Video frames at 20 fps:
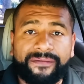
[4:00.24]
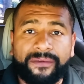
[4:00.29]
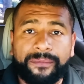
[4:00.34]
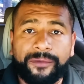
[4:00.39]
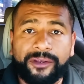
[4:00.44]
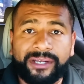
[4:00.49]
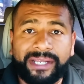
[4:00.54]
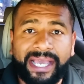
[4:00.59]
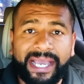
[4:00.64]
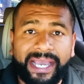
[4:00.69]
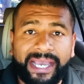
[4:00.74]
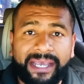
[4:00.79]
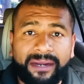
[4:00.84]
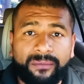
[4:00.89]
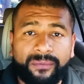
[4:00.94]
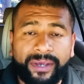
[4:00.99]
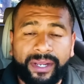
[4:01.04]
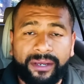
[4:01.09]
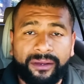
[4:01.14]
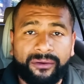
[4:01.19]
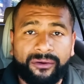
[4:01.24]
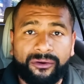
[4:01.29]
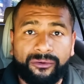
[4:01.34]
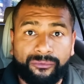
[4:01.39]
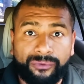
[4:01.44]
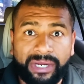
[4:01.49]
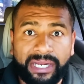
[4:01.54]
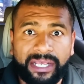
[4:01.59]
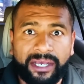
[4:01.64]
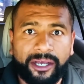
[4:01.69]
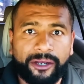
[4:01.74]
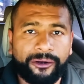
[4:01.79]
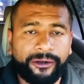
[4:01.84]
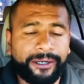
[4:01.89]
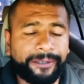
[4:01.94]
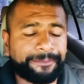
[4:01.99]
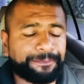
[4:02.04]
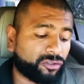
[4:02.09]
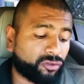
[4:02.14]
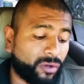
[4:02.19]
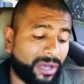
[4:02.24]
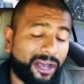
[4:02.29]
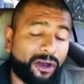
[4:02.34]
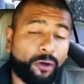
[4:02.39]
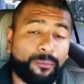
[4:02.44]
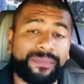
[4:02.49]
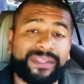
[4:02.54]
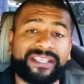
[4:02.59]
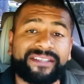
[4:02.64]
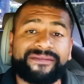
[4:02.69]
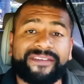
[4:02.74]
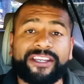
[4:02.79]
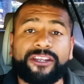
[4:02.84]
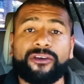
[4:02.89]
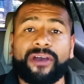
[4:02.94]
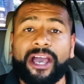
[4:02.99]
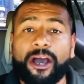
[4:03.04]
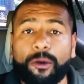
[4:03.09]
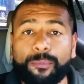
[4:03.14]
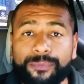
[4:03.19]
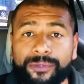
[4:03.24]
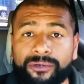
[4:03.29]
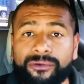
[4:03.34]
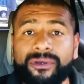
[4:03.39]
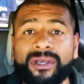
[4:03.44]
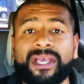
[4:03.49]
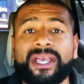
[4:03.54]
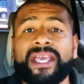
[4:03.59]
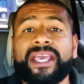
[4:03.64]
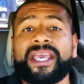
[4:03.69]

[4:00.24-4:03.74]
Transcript: from your diet when you're really hungry so i hope this video helped you